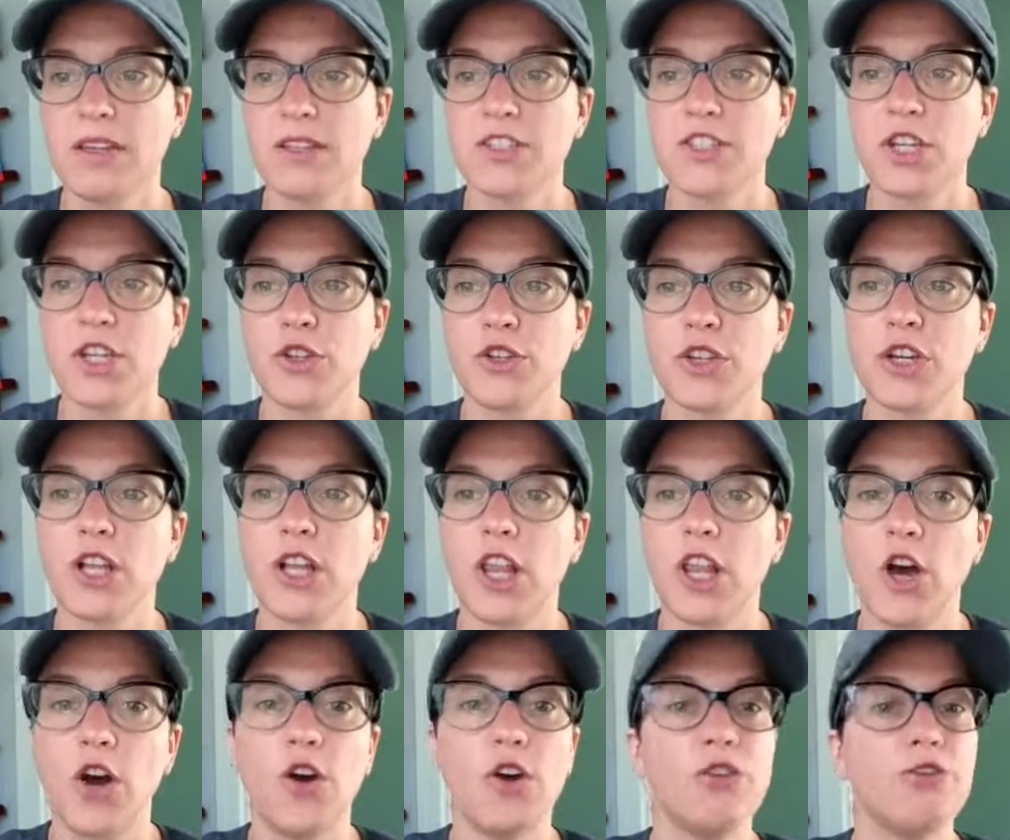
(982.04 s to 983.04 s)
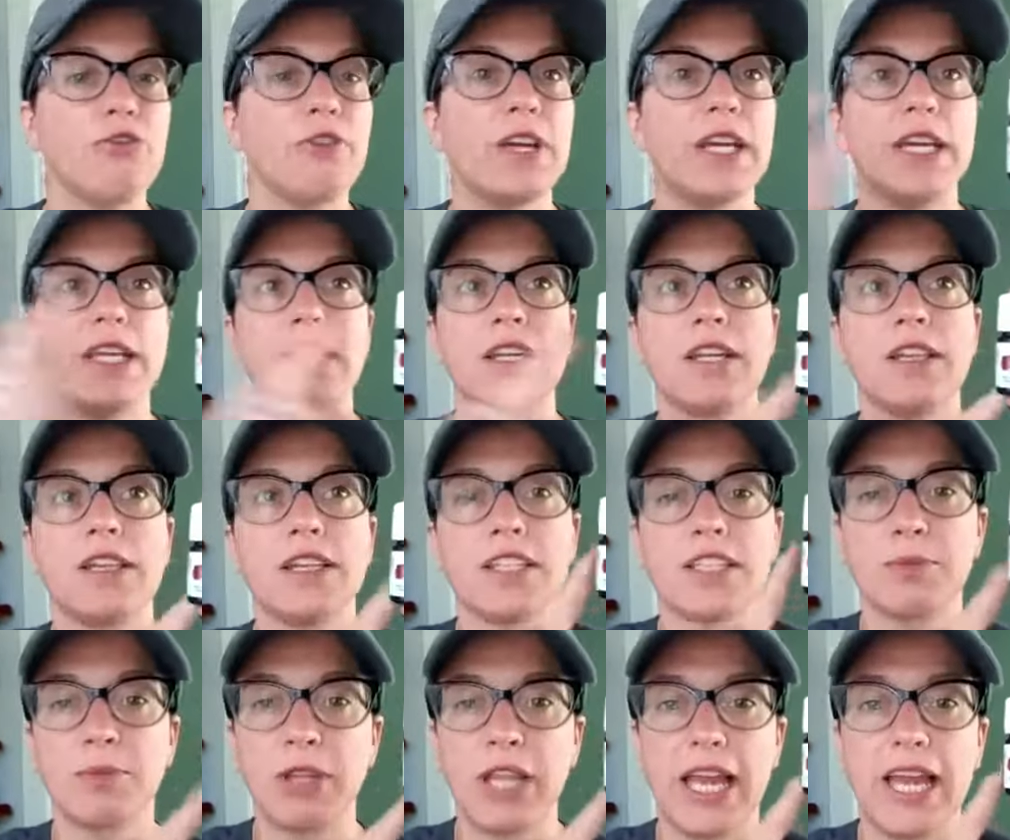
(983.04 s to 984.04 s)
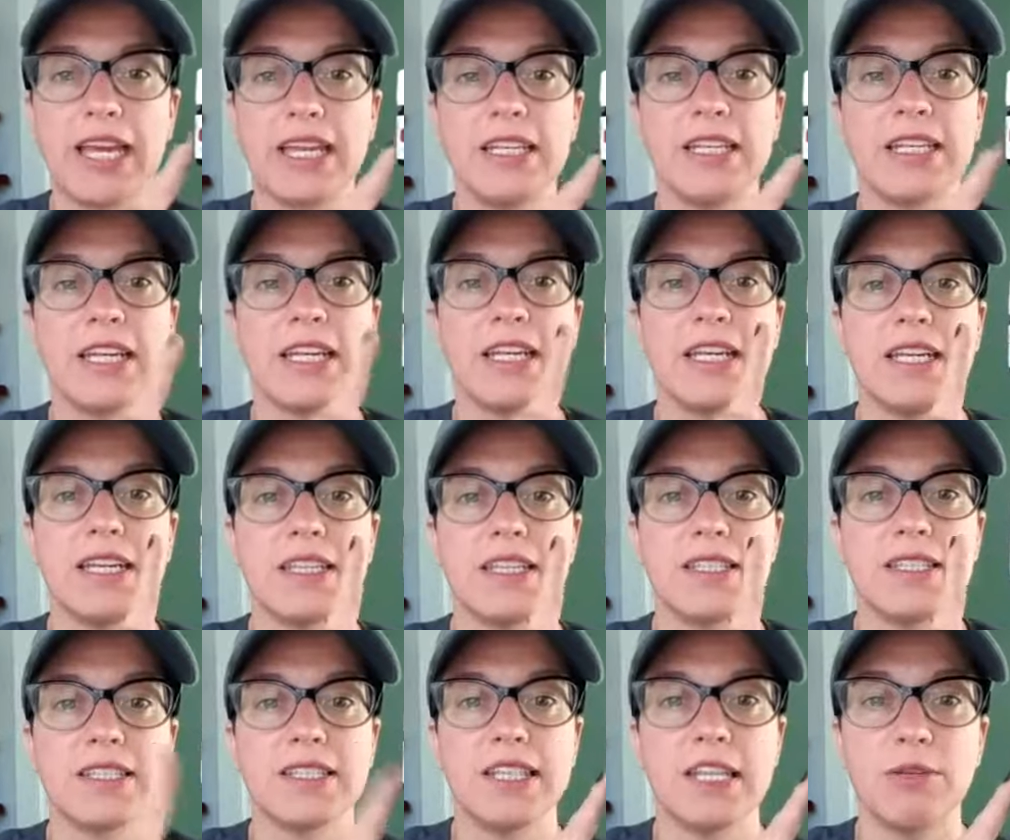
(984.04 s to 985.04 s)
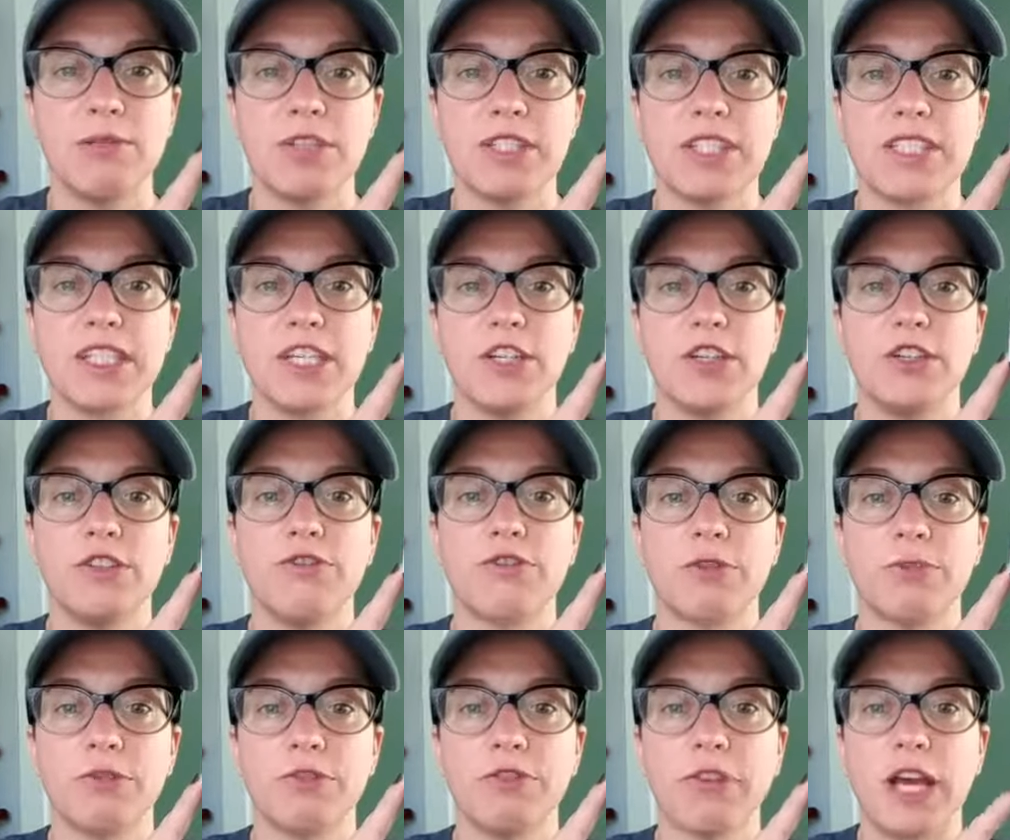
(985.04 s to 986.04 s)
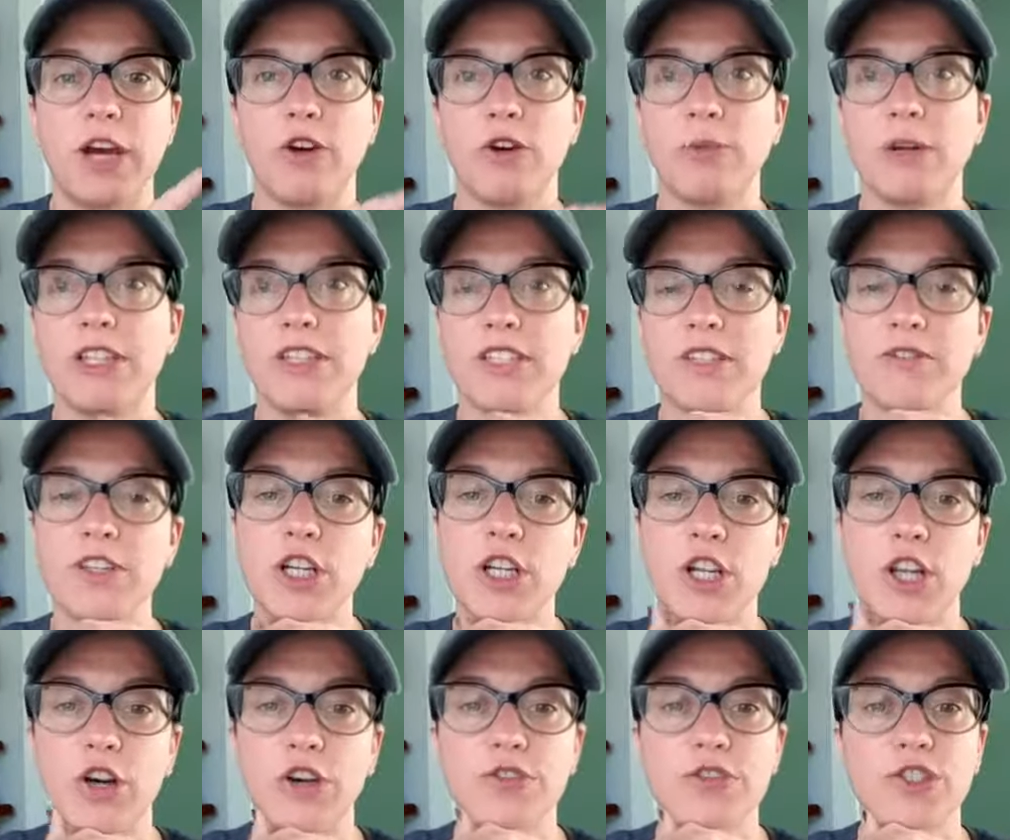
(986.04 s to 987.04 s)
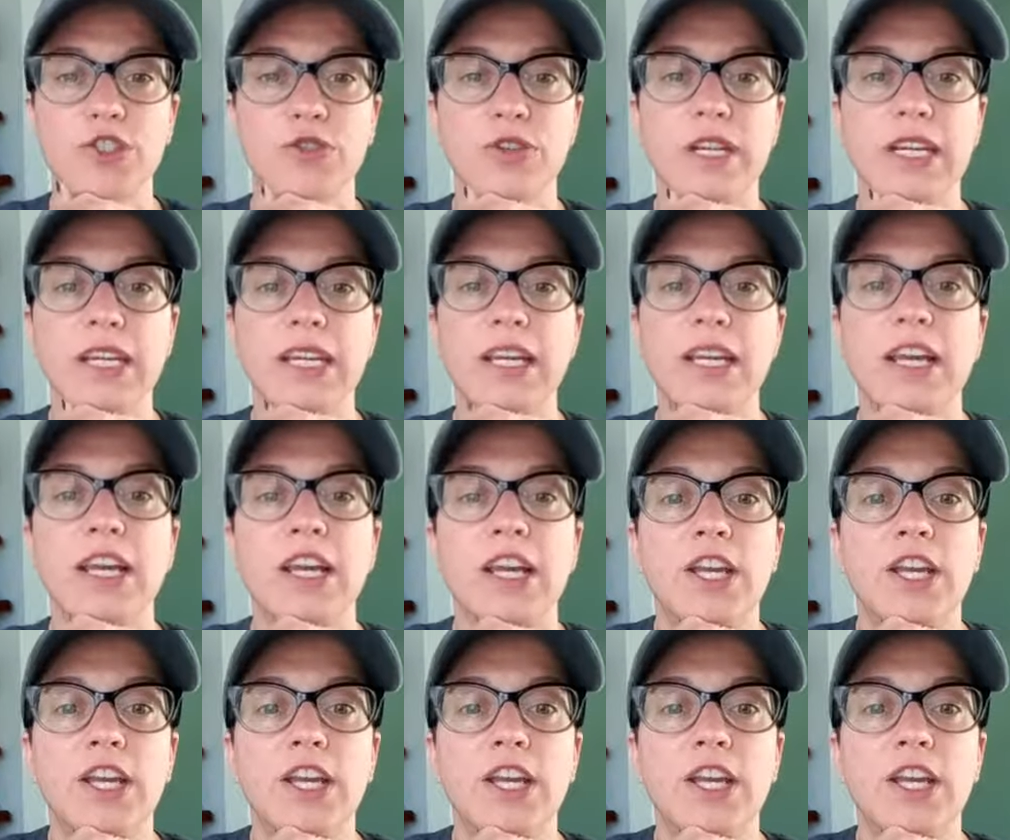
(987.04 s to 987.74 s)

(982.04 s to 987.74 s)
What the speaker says: So the clove in this blend is steam distilled from the flower buds of the clove tree.